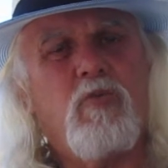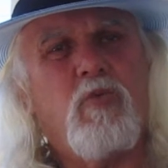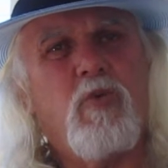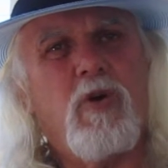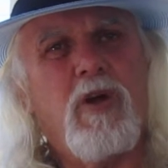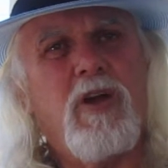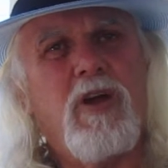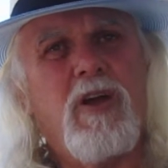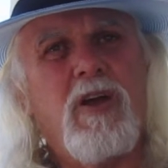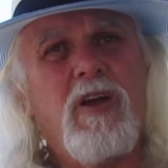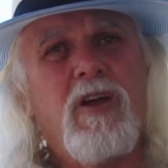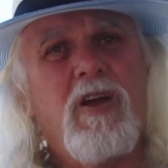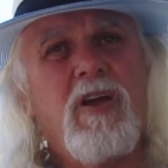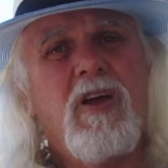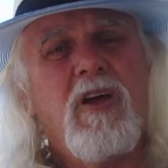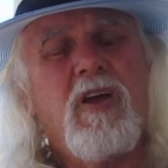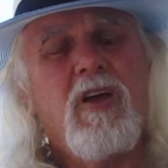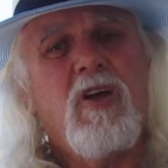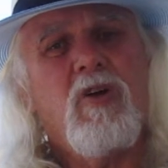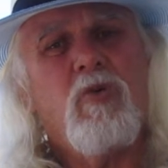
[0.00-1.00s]
where
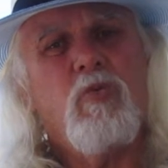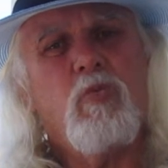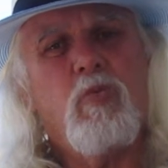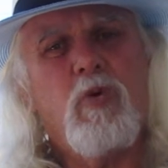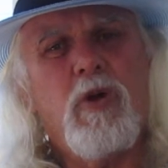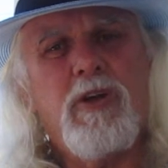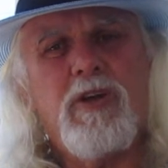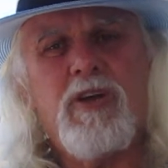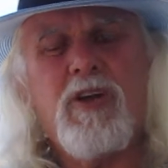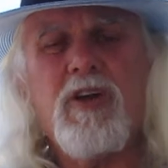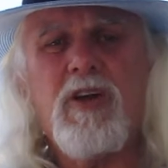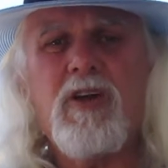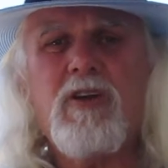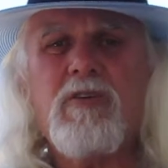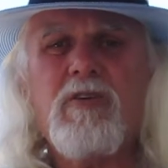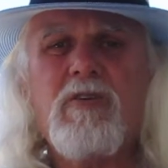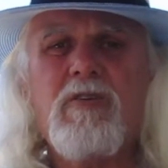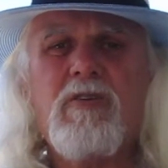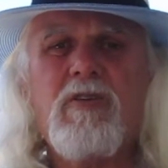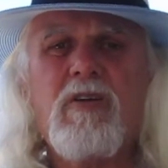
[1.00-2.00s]
we
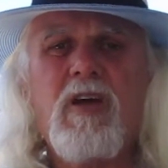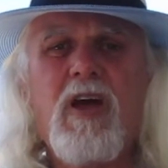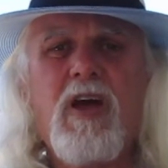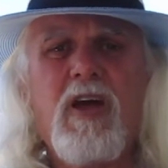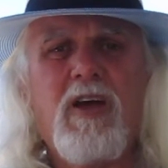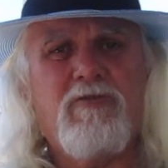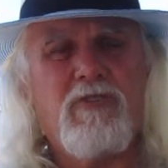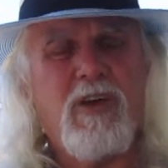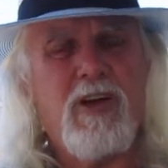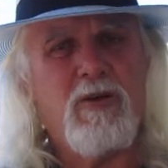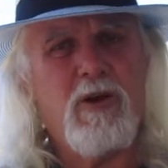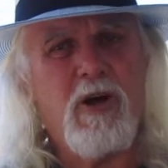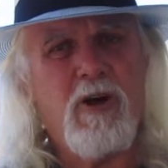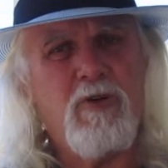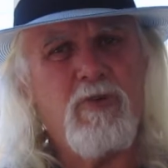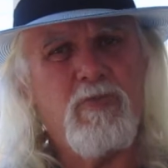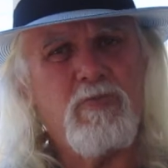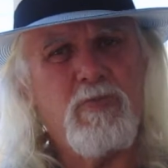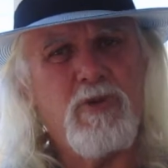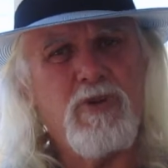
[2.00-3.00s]
can have our
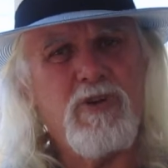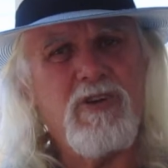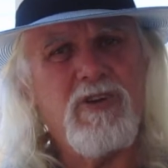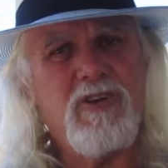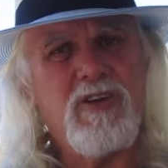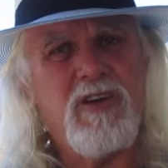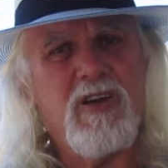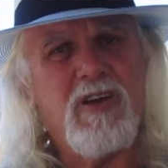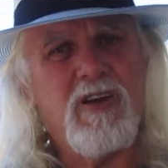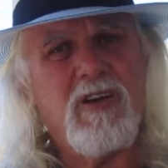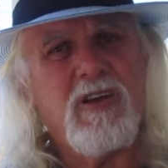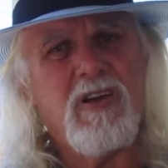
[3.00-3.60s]
own media.